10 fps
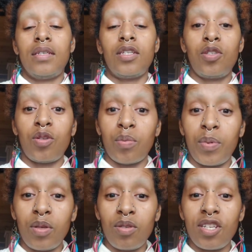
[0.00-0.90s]

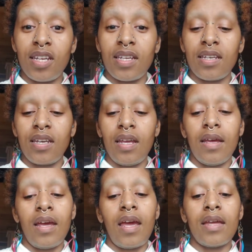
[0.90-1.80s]
distribution,
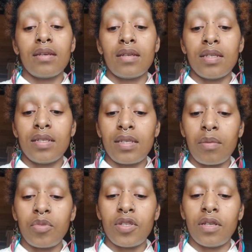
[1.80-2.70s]
and
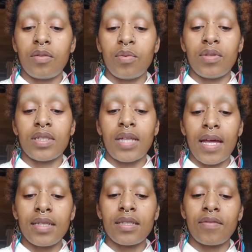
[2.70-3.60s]
consumption through the
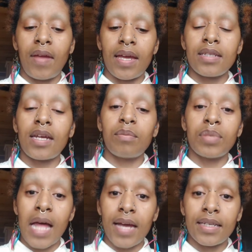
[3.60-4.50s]
lens of
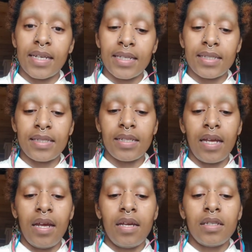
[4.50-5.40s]
anti-Blackness
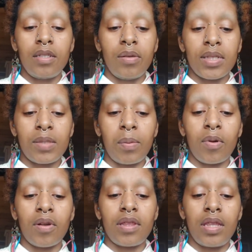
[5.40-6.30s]
to
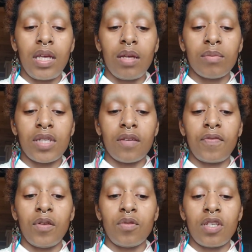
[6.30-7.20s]
explore themes of
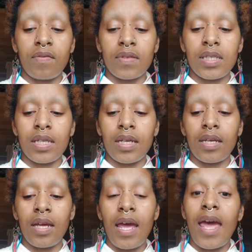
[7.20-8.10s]

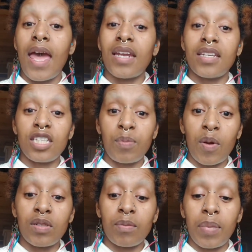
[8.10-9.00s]
fugivity and
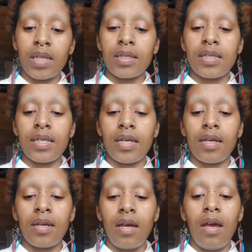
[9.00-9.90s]

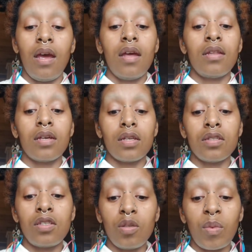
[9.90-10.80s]
disposability, the
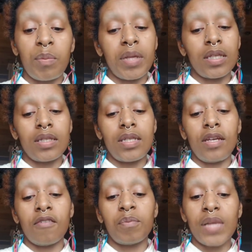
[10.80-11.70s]

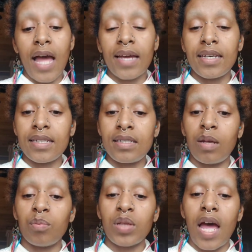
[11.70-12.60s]
consumability of
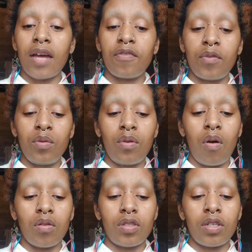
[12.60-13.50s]
Blackness and Black food
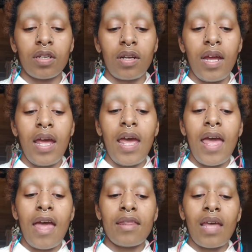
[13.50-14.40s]
culture,
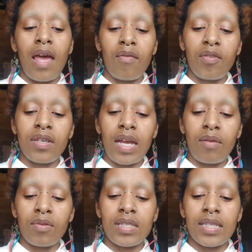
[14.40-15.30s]
and the
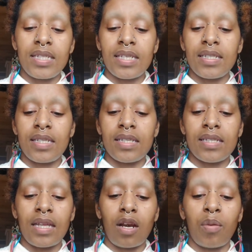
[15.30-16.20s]
everyday
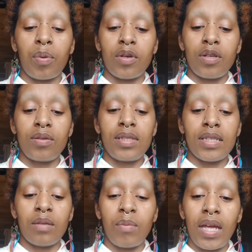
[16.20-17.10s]
resistances that are produced
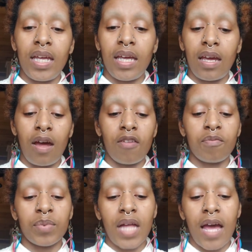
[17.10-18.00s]
in the making
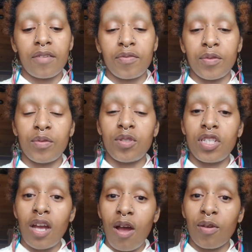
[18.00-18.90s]
of Black food
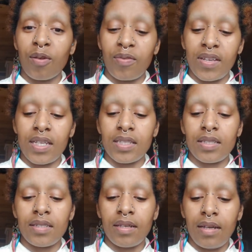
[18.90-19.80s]

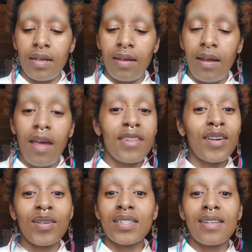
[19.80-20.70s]
geographies.
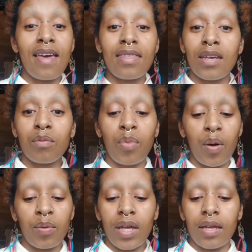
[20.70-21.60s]
There is nothing
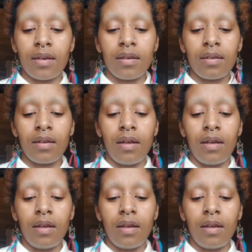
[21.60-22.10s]
broken.